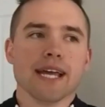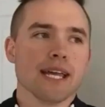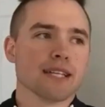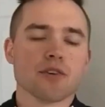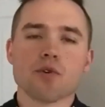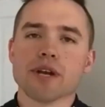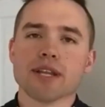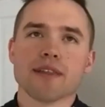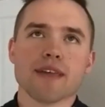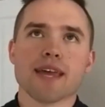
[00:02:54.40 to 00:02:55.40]
Yeah, so going
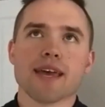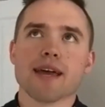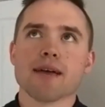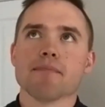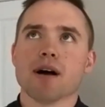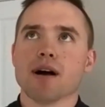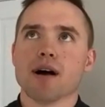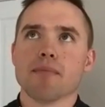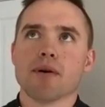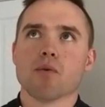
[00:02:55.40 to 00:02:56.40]
into the game,
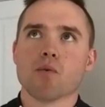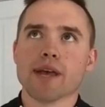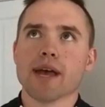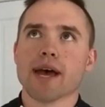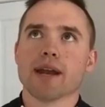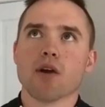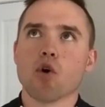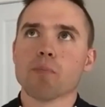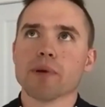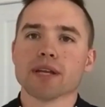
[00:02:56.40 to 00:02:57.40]
we had an
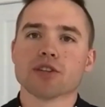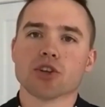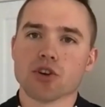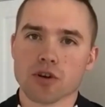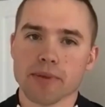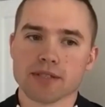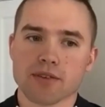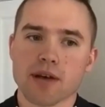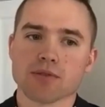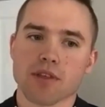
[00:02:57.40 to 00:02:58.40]
opening tournament.
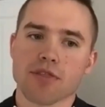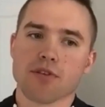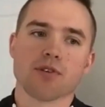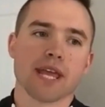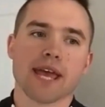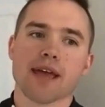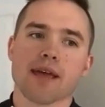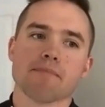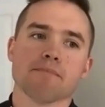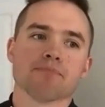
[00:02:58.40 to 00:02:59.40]
So that was the third
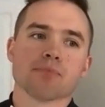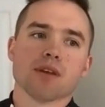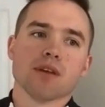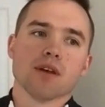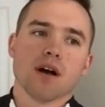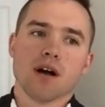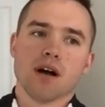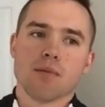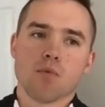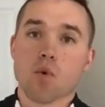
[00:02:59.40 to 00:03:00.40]
game
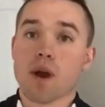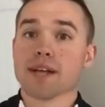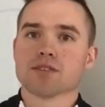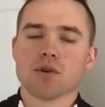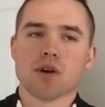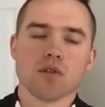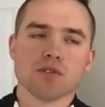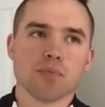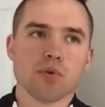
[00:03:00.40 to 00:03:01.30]
where I scored all those